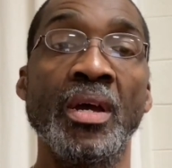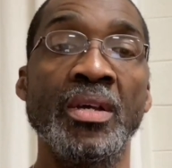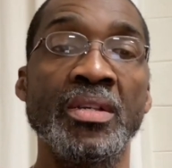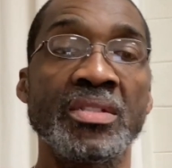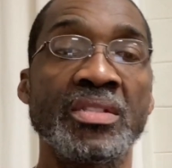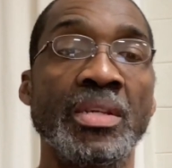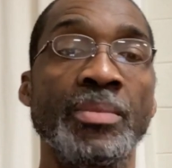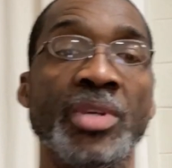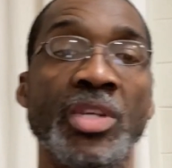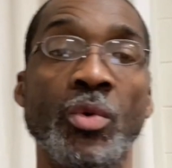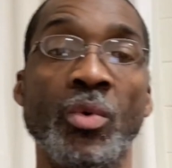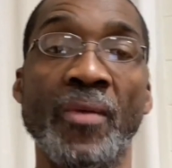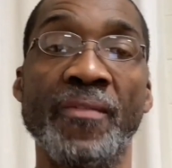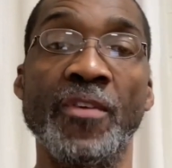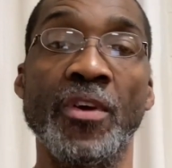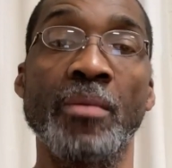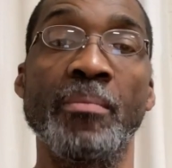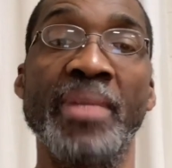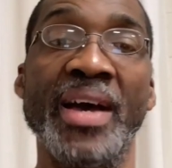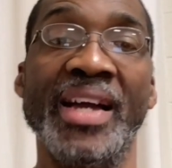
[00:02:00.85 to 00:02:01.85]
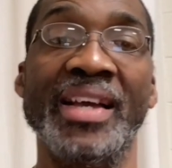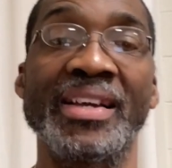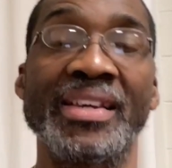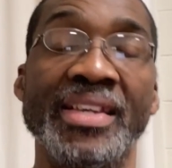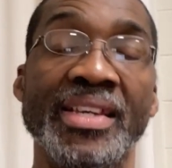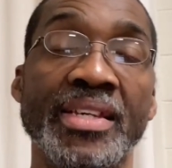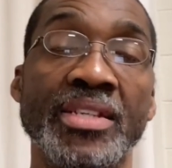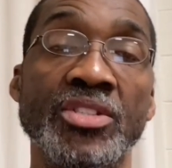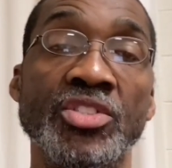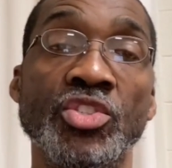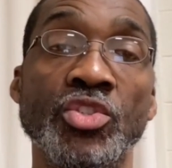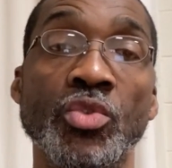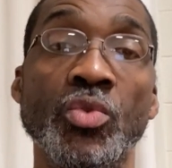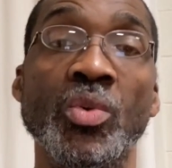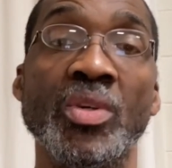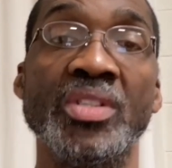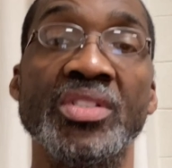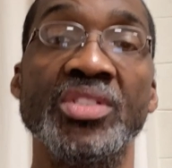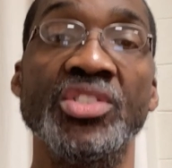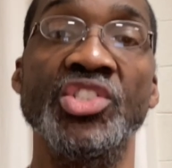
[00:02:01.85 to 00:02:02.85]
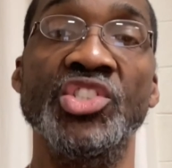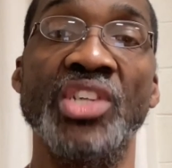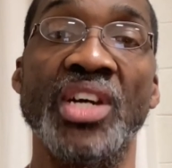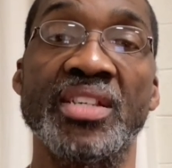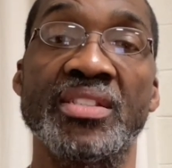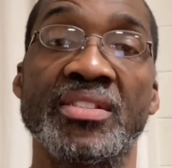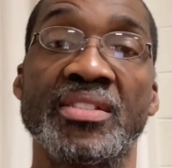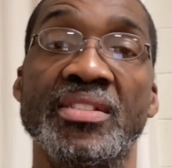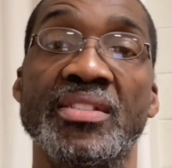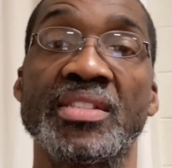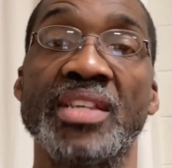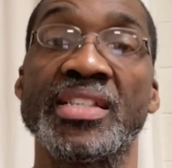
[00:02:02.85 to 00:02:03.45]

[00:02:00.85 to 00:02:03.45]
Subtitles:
seeming to refer back again to justice.